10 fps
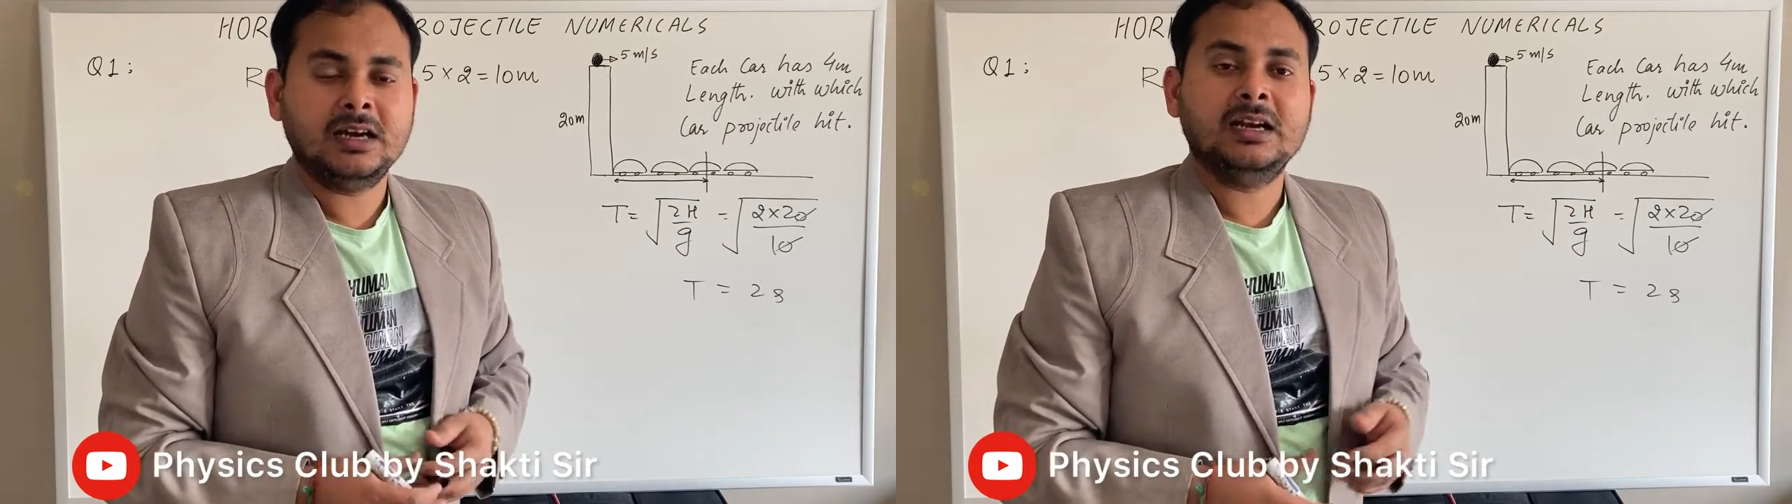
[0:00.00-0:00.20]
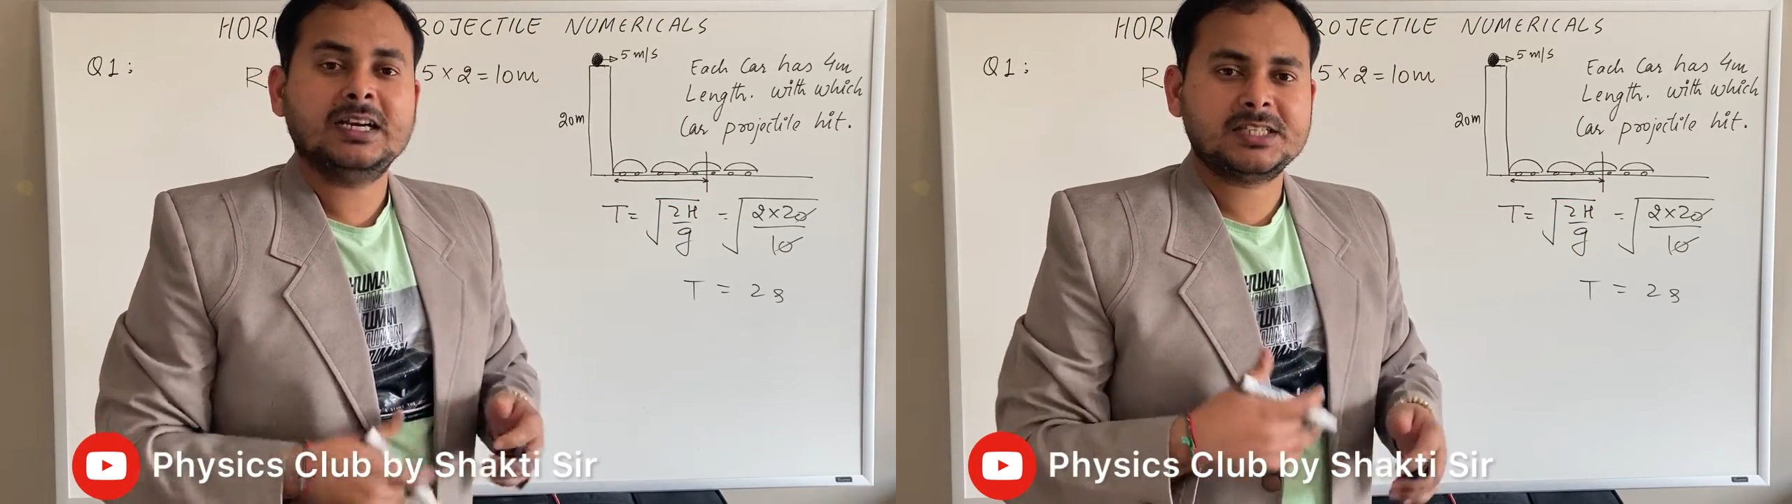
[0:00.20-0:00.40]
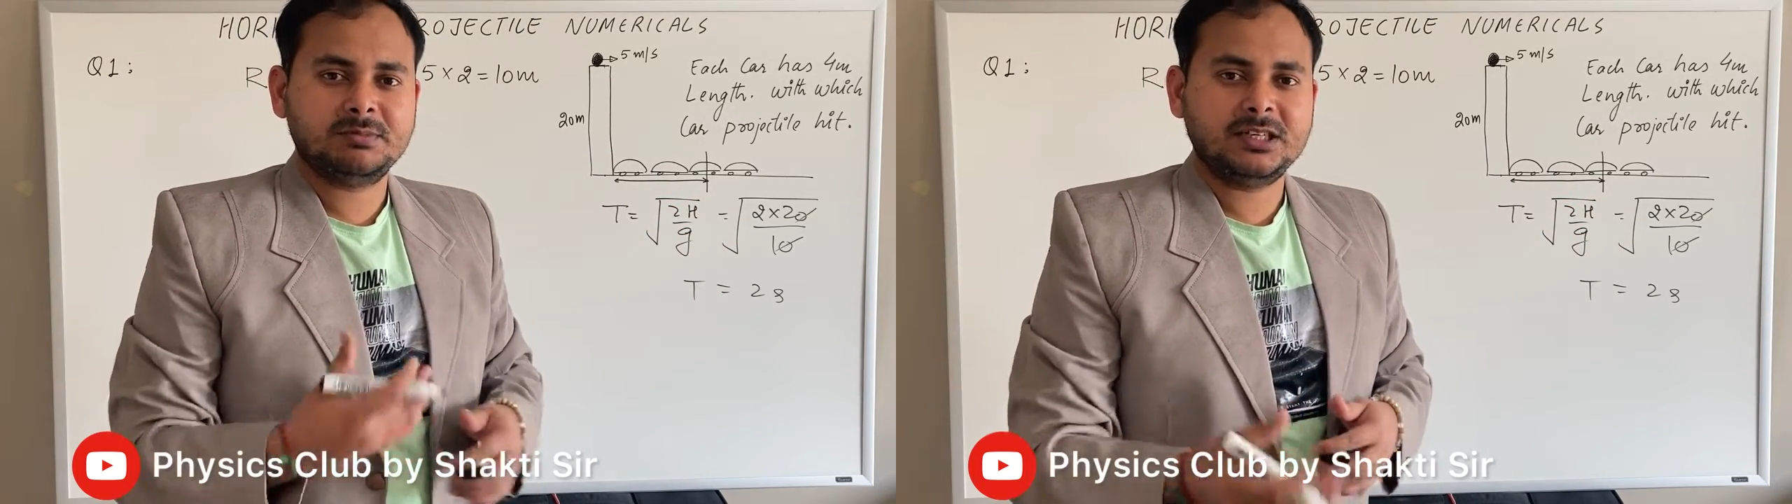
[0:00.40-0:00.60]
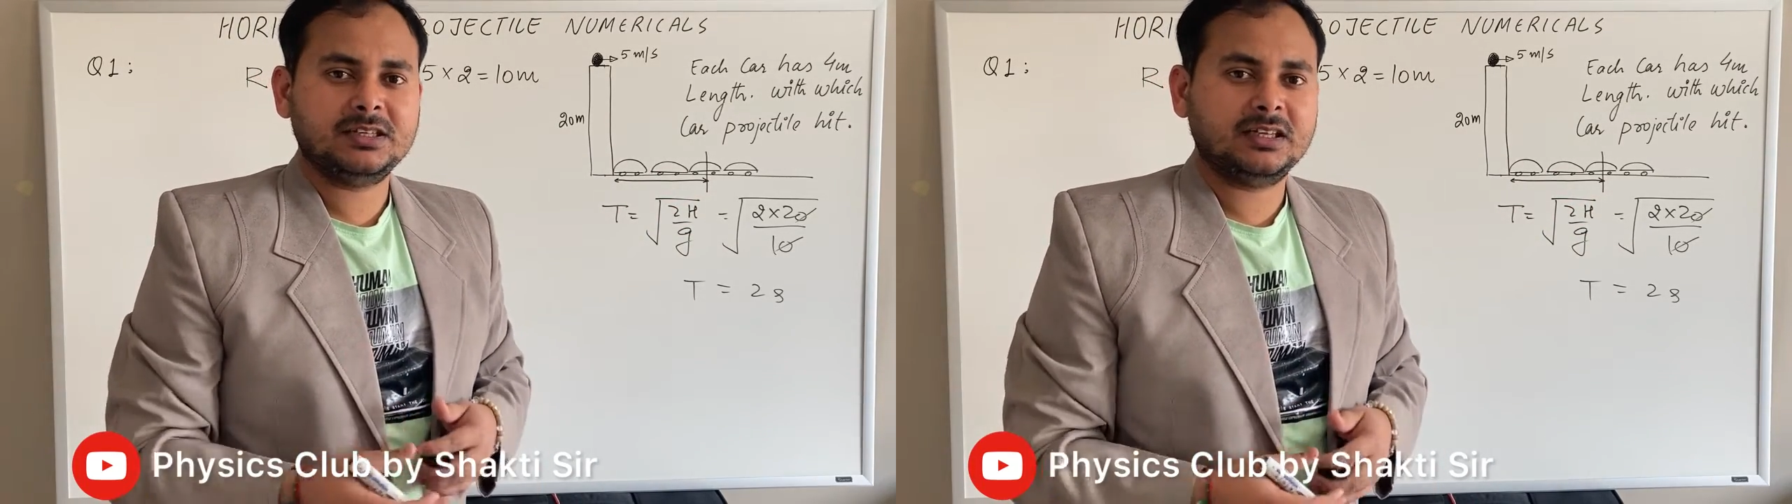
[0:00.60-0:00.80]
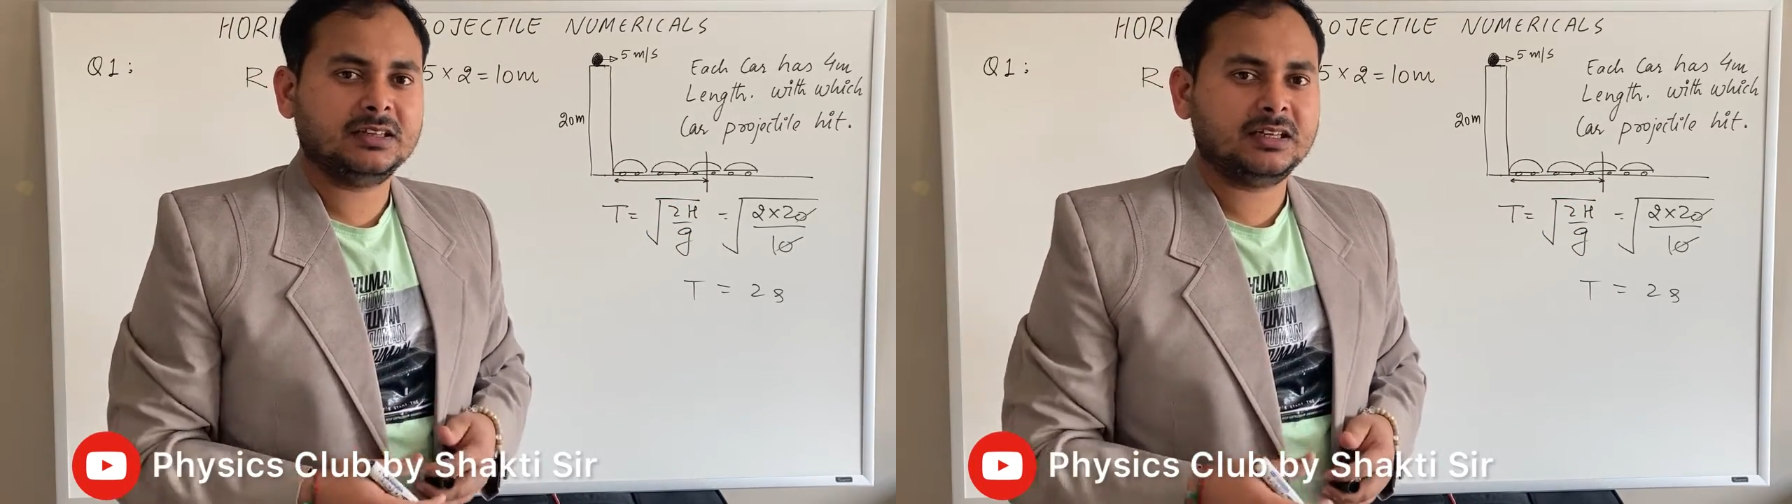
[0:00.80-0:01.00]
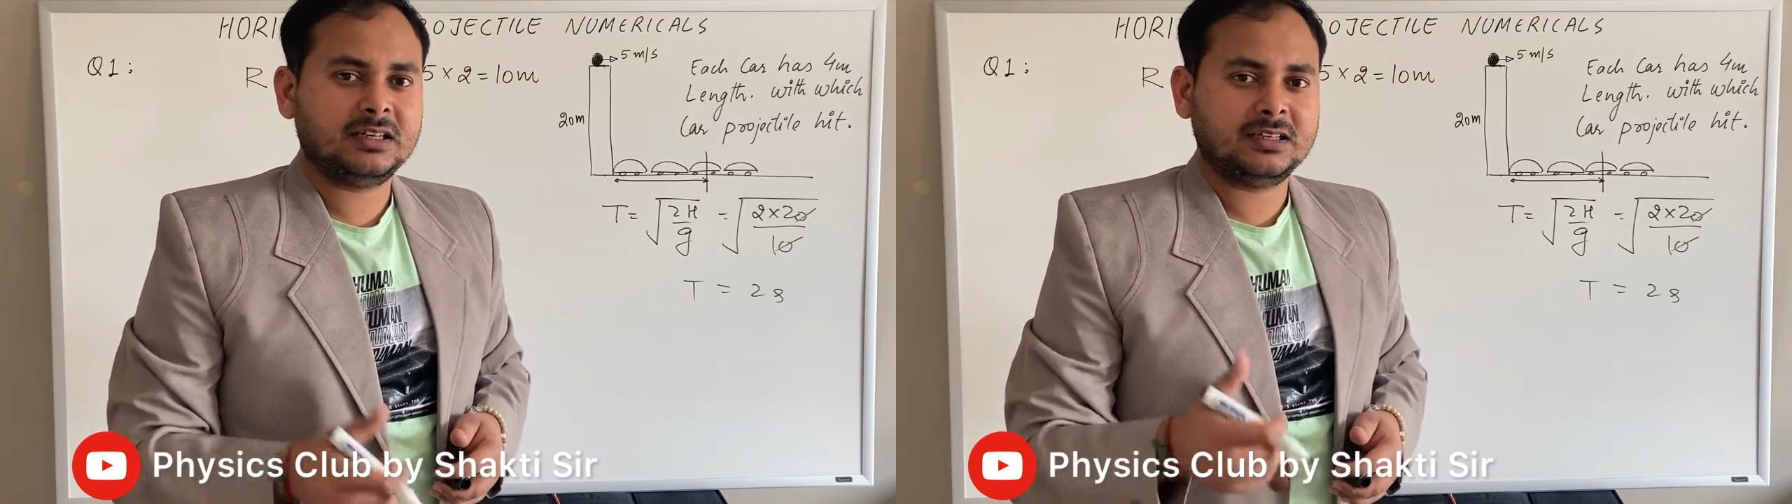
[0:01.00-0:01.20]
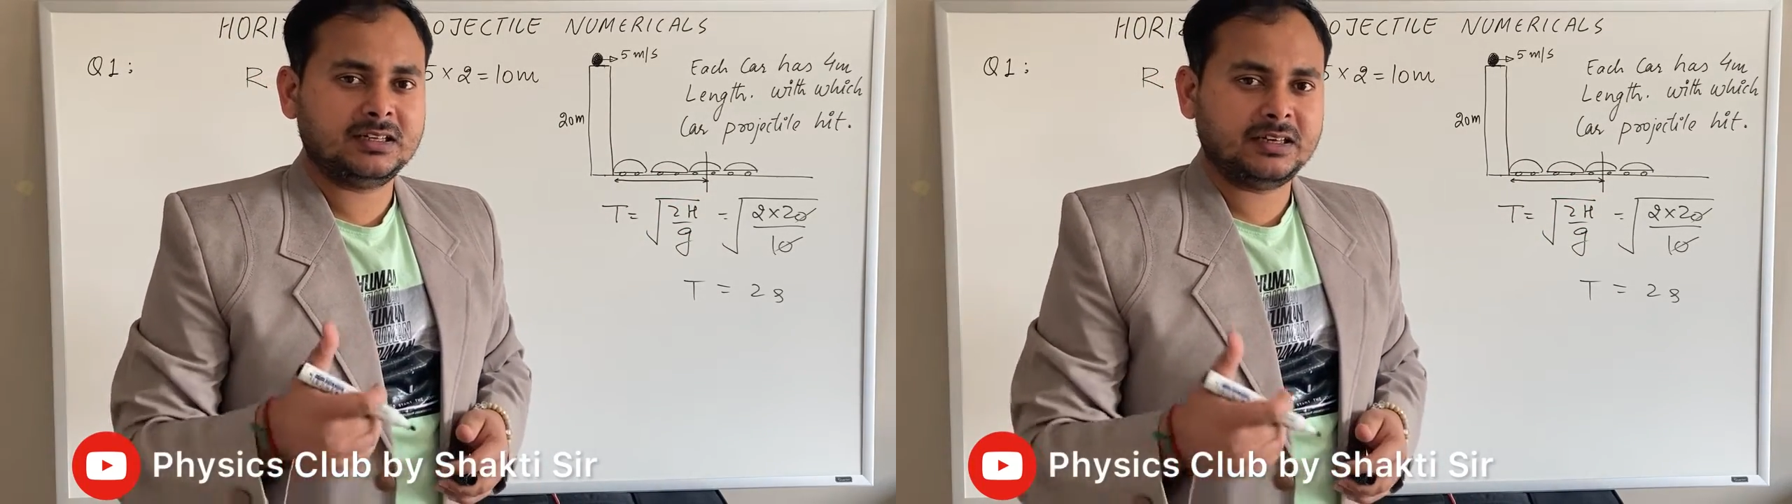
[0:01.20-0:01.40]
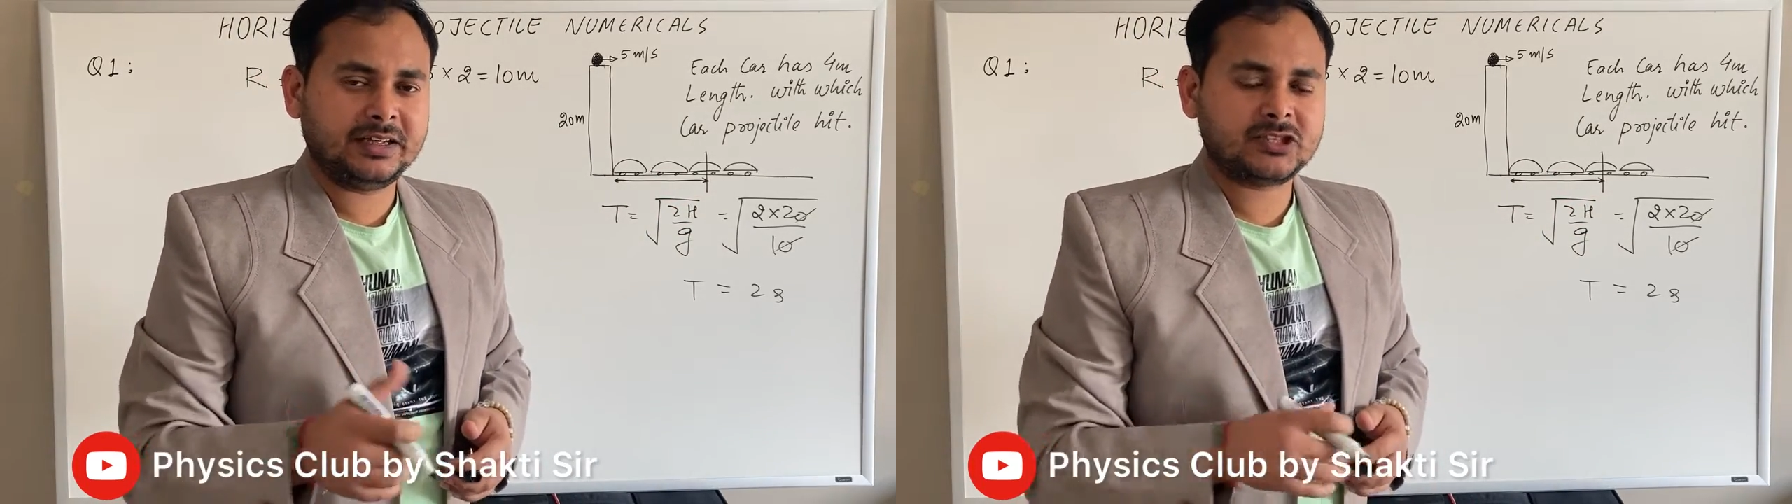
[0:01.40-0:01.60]
Let's meet in the
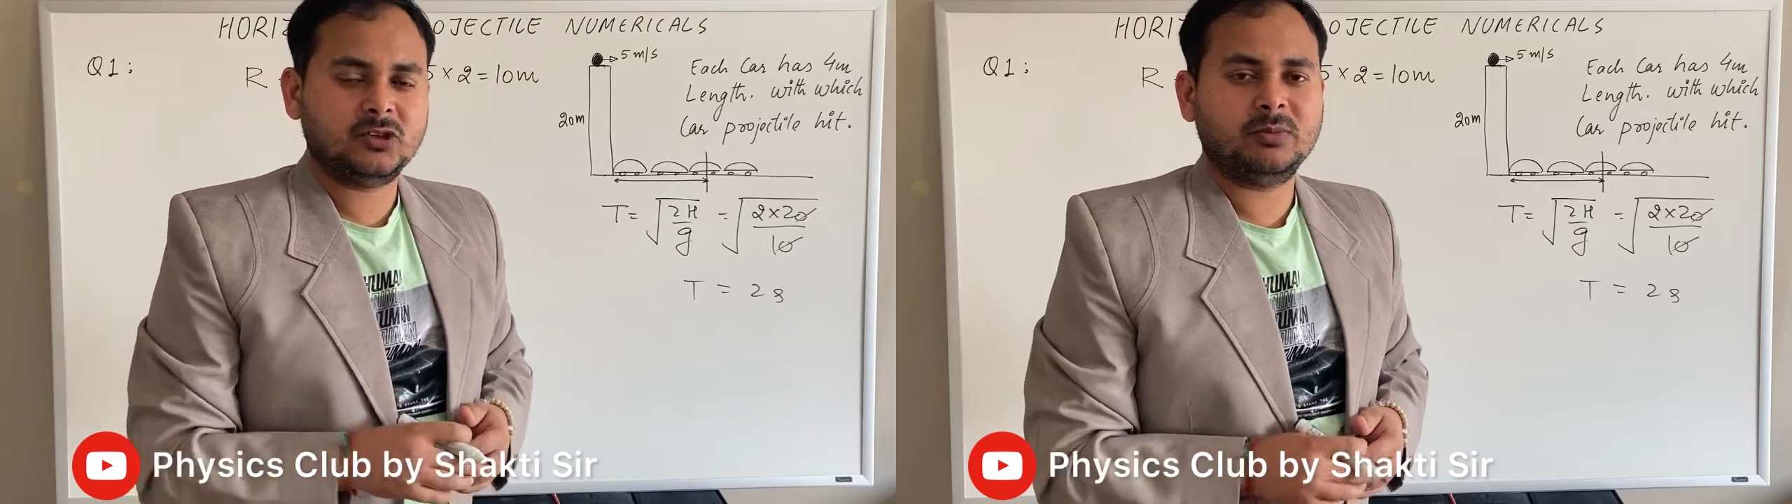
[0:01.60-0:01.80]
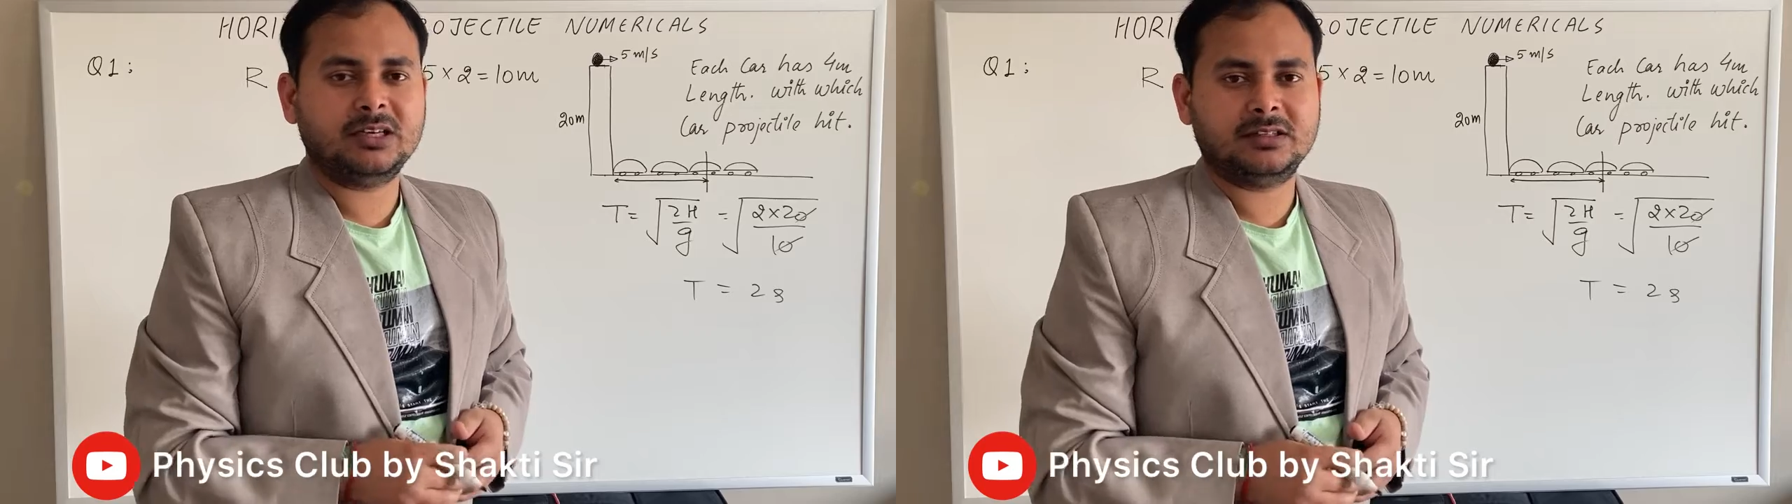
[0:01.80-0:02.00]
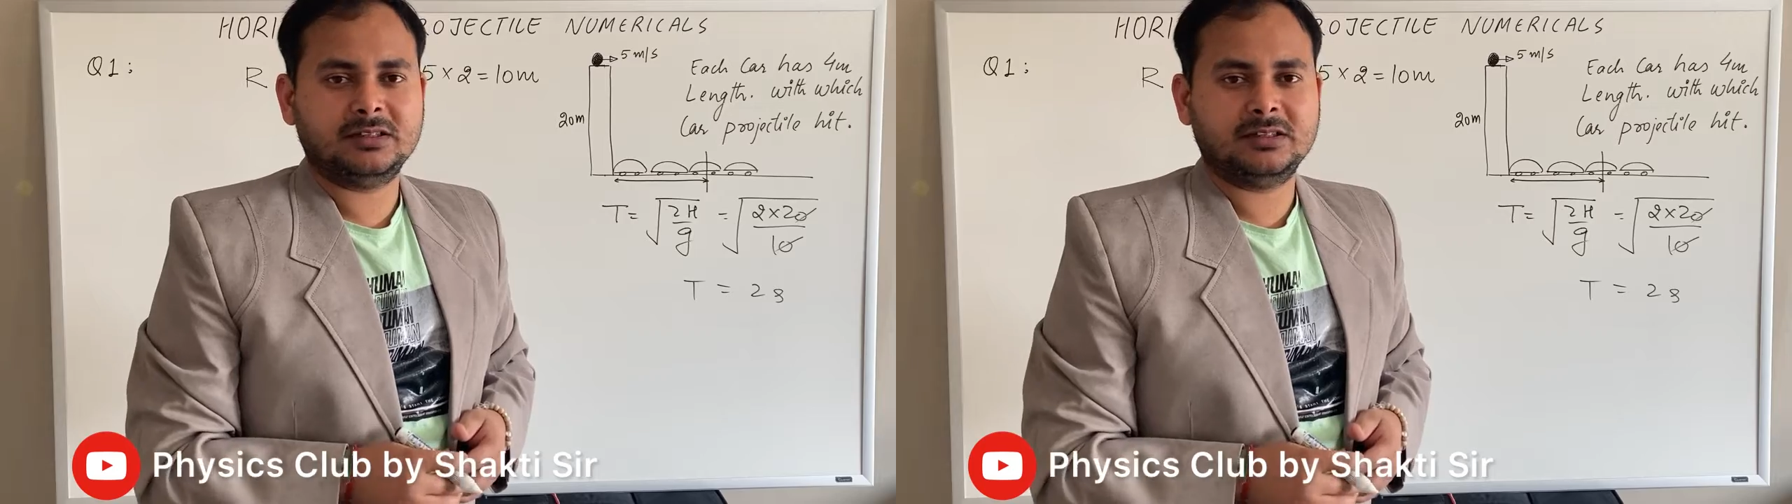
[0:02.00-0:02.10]
next numerical.